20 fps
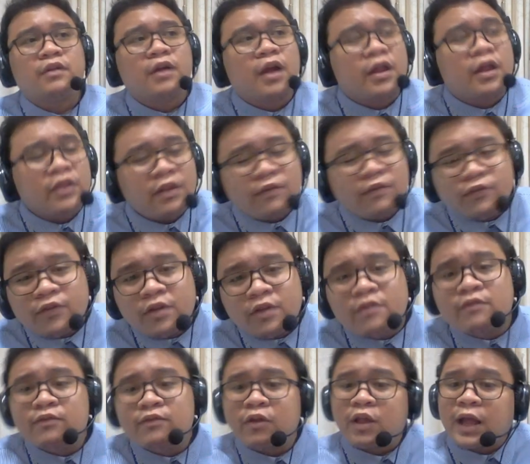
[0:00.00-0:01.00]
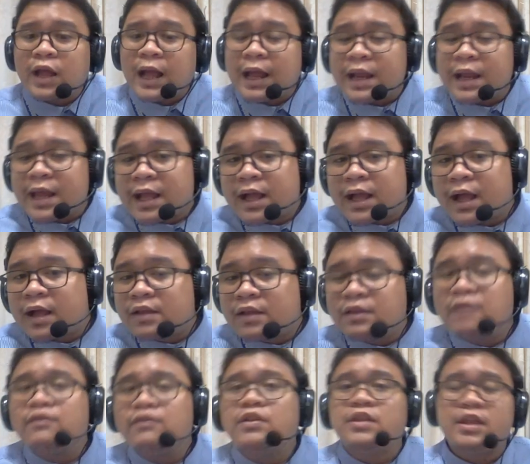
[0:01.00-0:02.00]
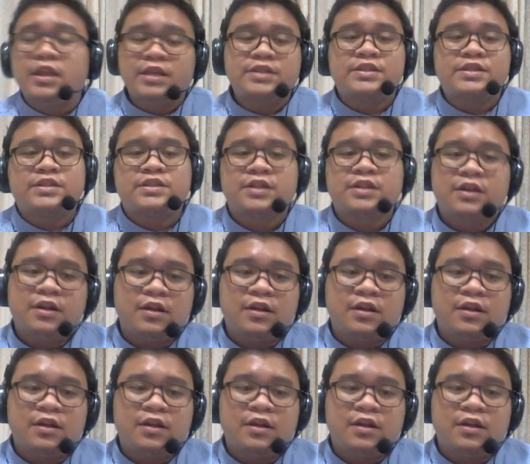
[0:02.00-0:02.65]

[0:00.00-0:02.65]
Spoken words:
different volcanic activities